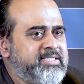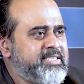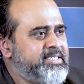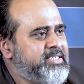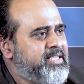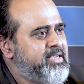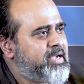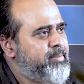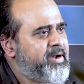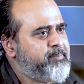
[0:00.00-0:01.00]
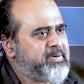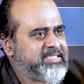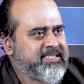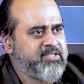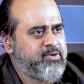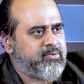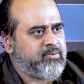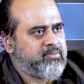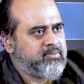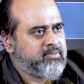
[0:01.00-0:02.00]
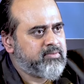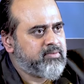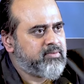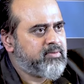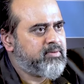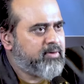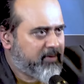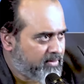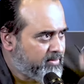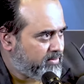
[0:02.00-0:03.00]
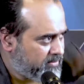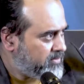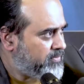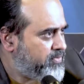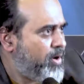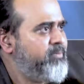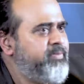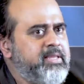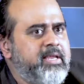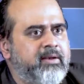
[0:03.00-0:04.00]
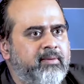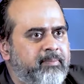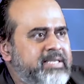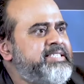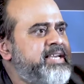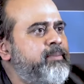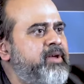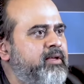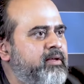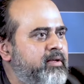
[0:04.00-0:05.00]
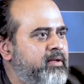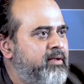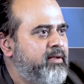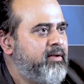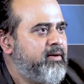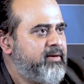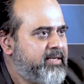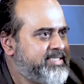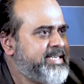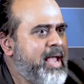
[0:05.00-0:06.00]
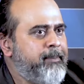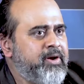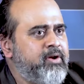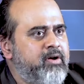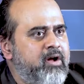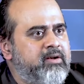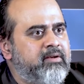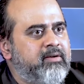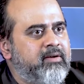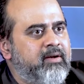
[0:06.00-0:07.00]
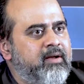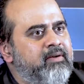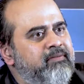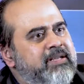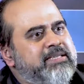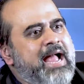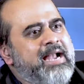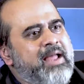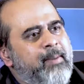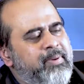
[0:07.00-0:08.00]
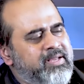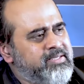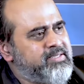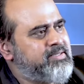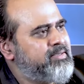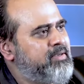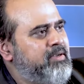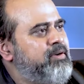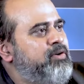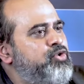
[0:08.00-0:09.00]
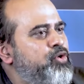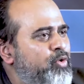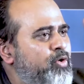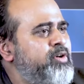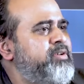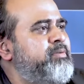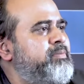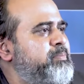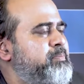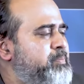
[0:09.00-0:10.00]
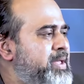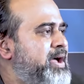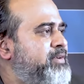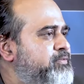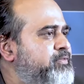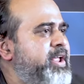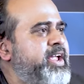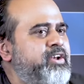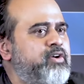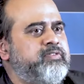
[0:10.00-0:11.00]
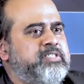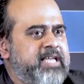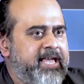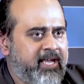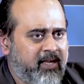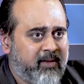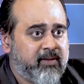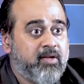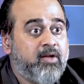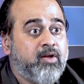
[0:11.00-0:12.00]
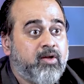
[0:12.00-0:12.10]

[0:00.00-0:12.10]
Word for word: they just come and possess you? From within, please tell me, does that happen or not? When that happens, don't be afraid of saying